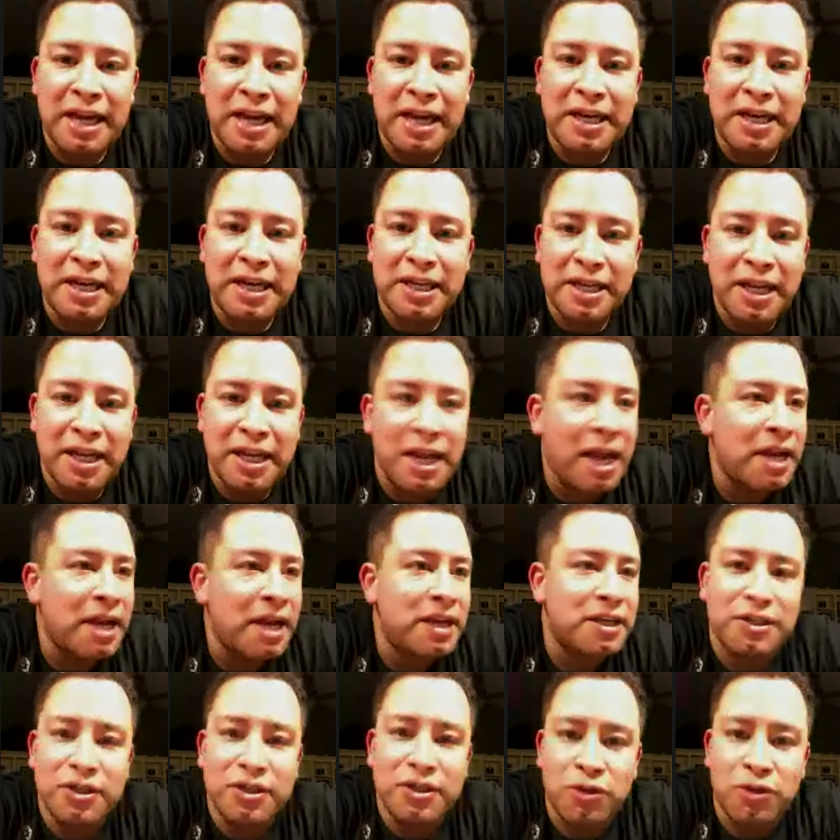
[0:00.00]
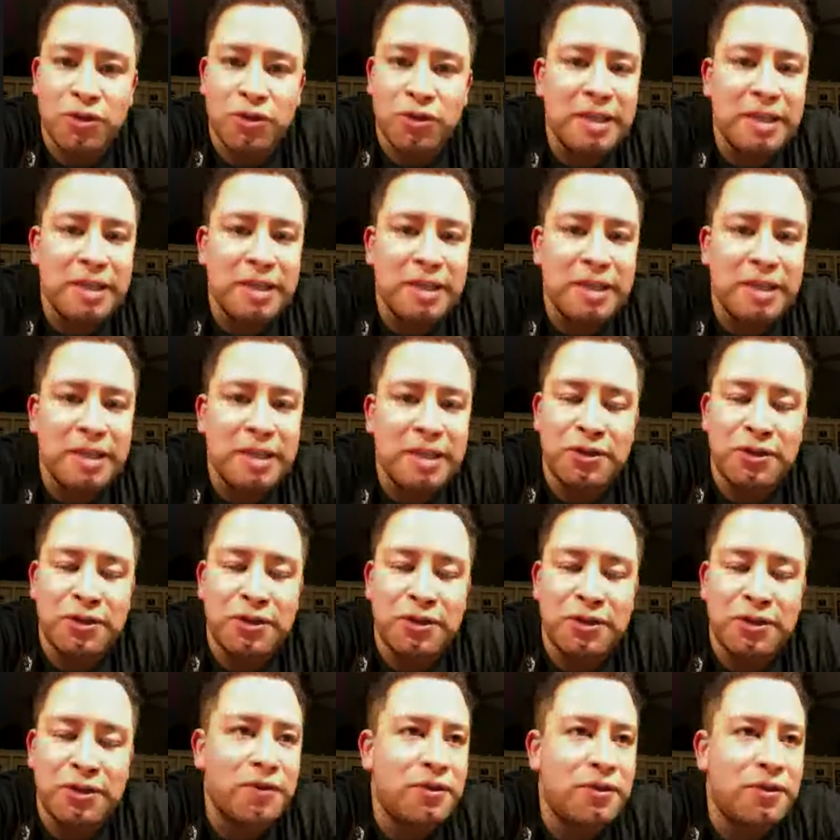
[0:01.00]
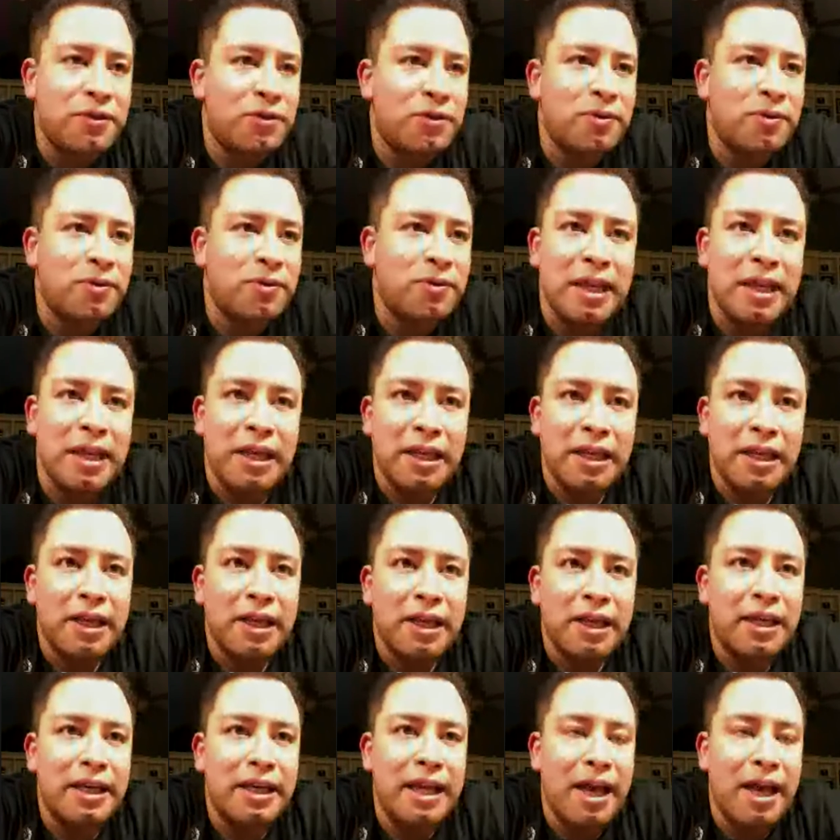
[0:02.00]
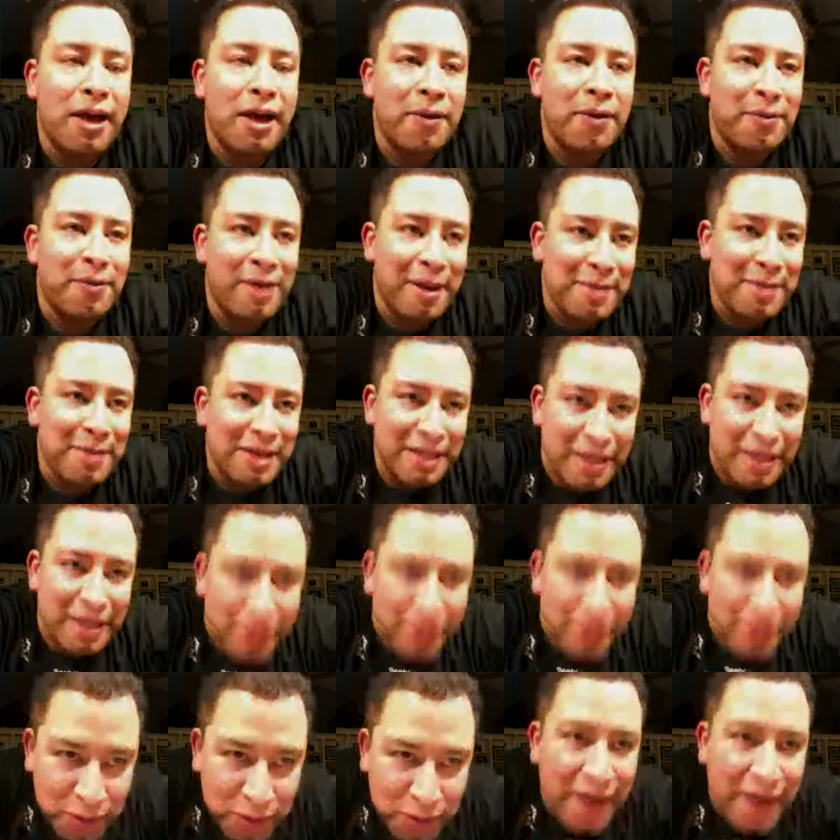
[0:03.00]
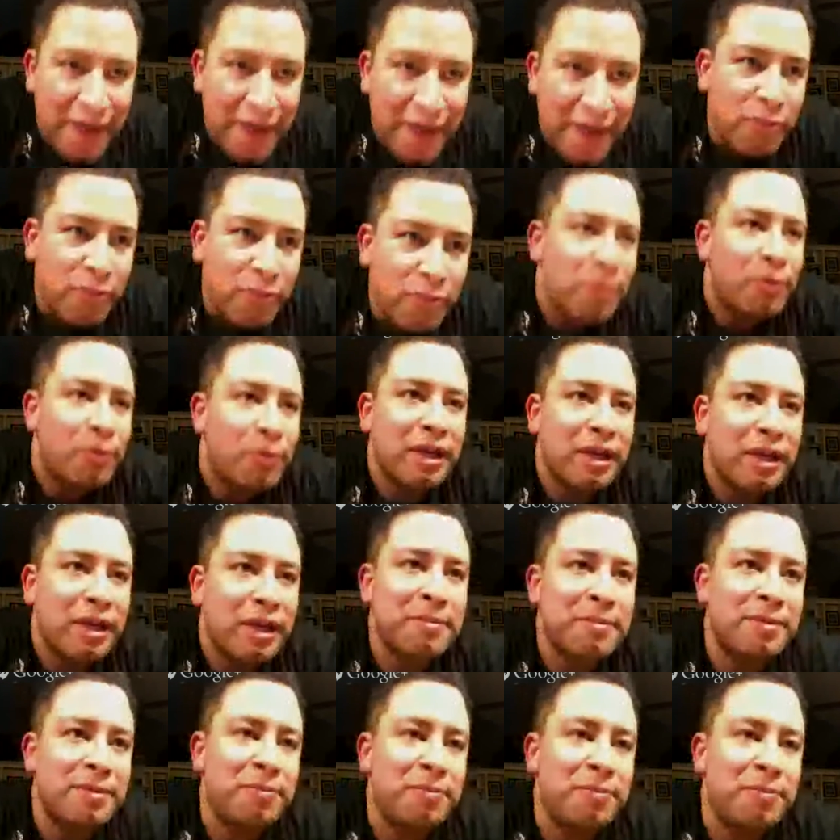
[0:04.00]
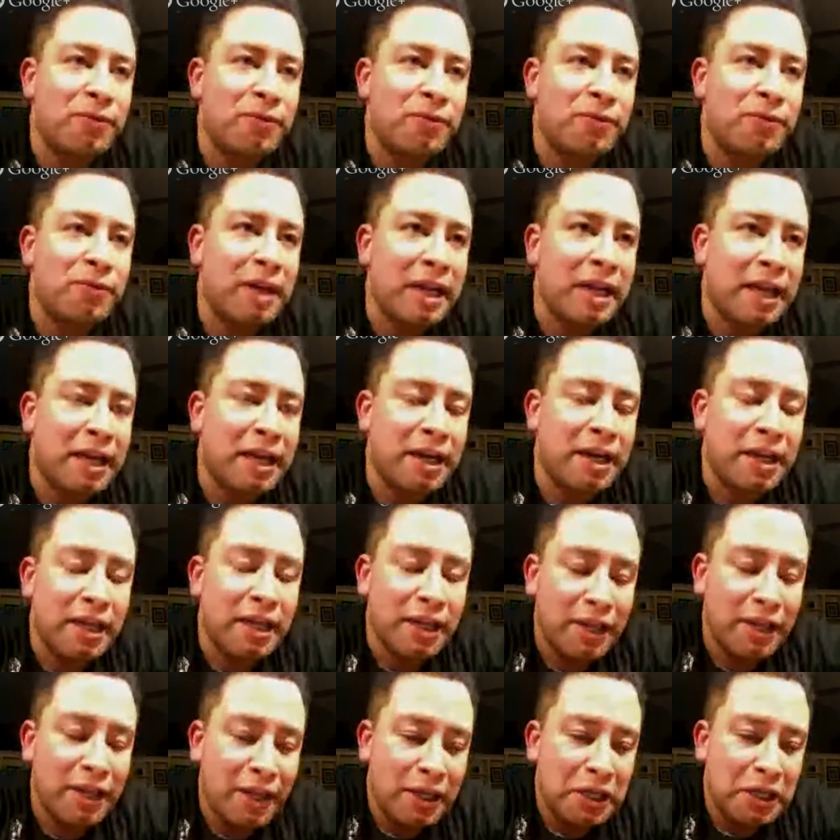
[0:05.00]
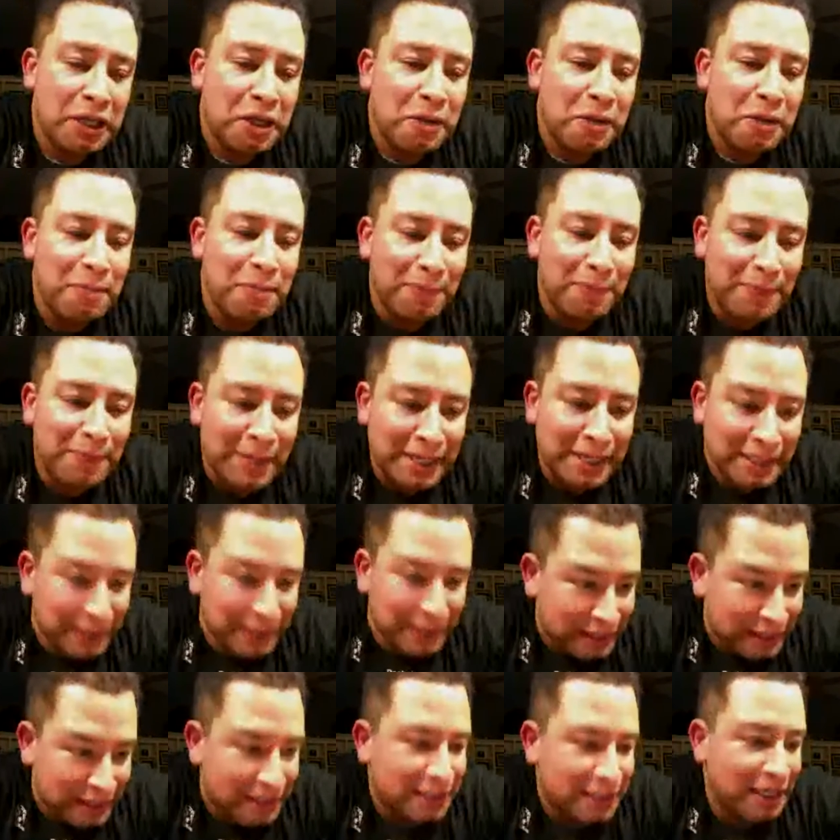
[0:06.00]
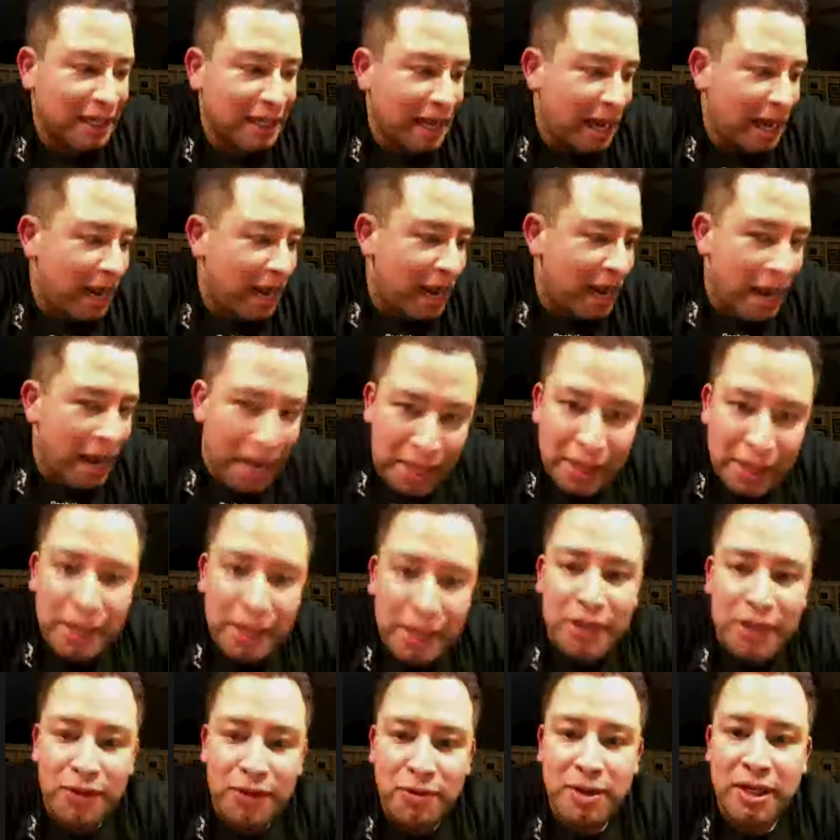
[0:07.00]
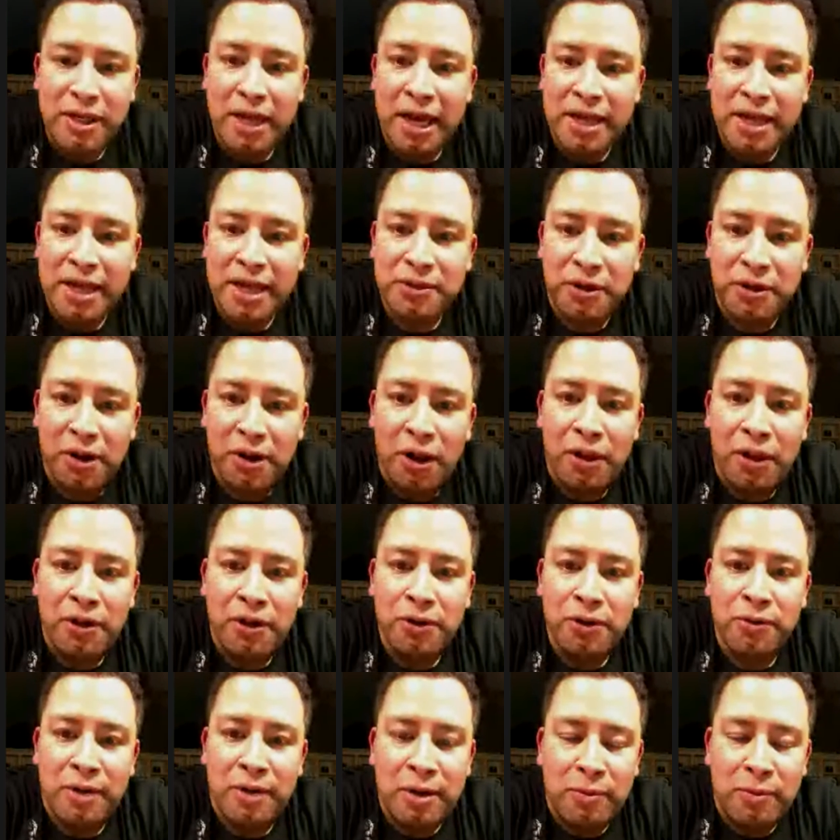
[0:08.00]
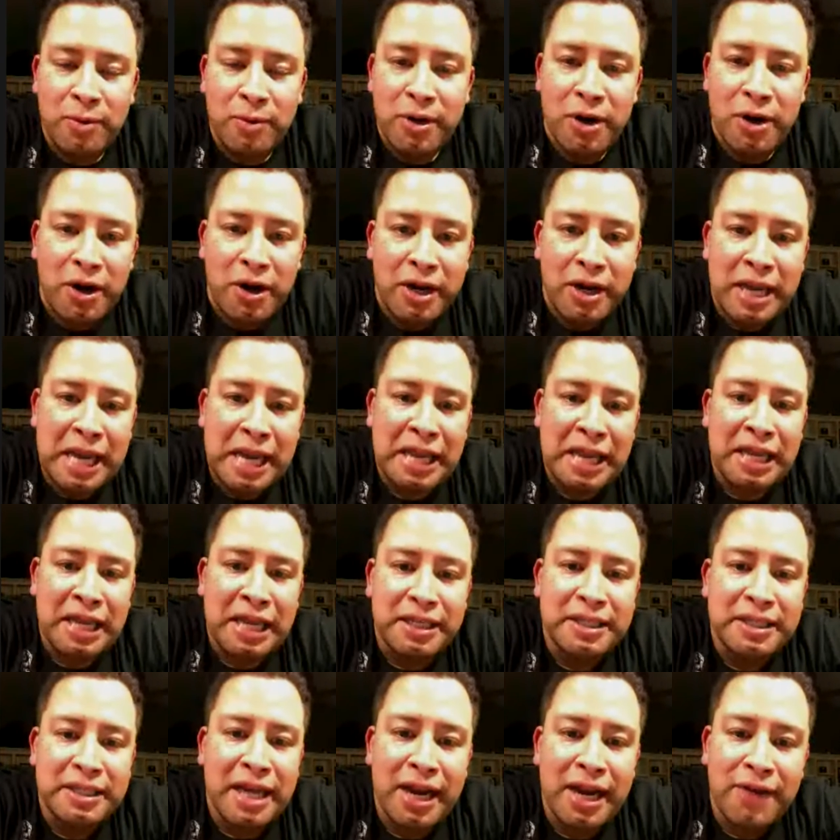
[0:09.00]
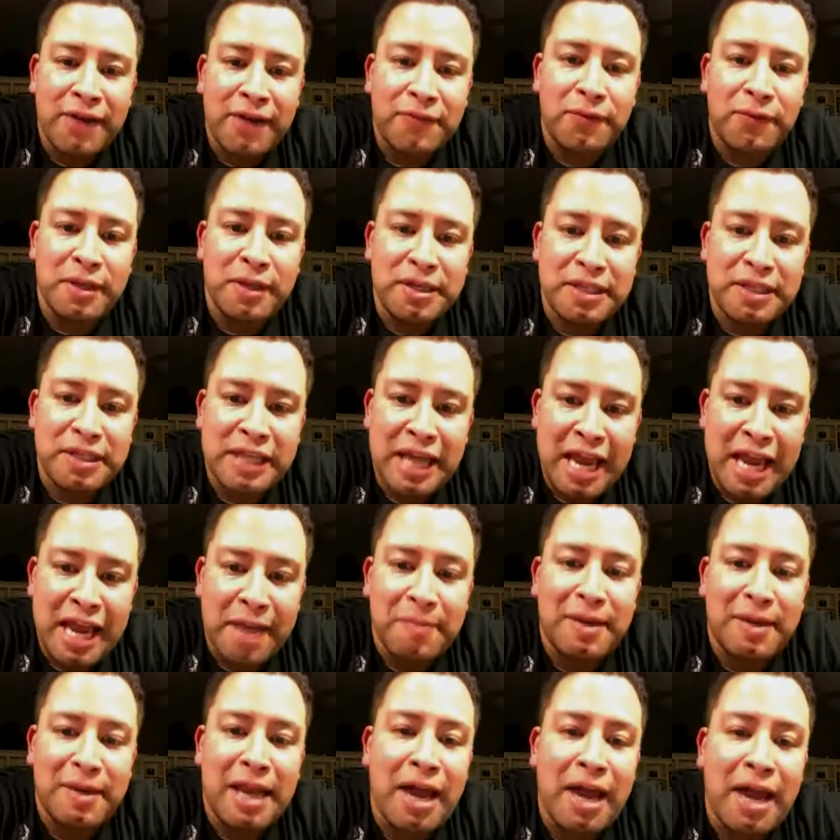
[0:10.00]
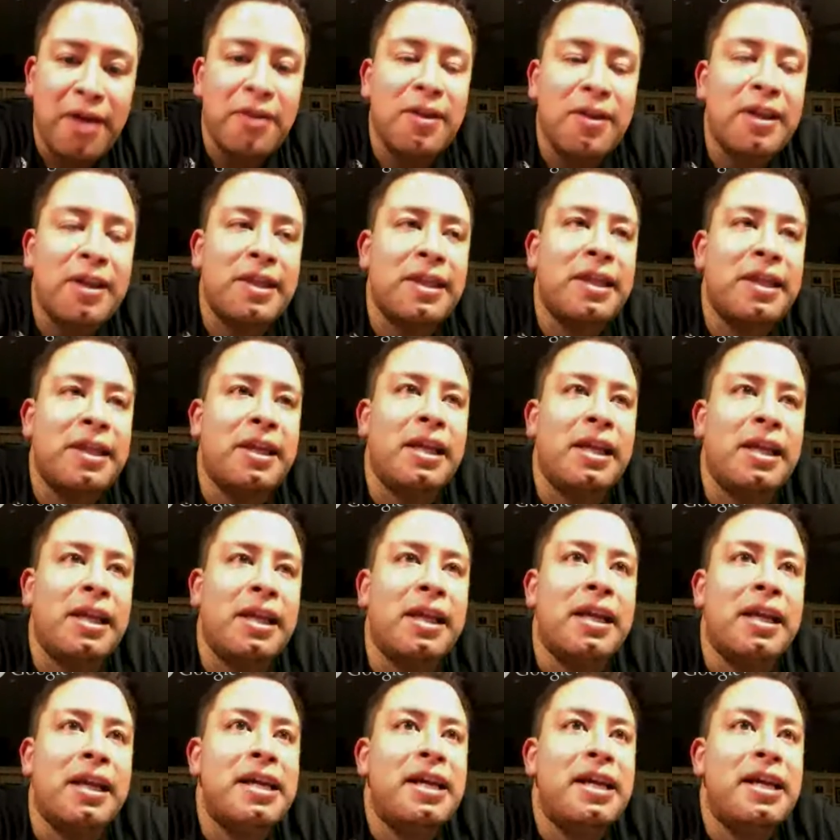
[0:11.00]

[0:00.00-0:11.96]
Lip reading: Kind of just translation over to it now. I mean, yes, we have 3 more games beforehand, but I think we guys all agree we are getting excited for this game now that the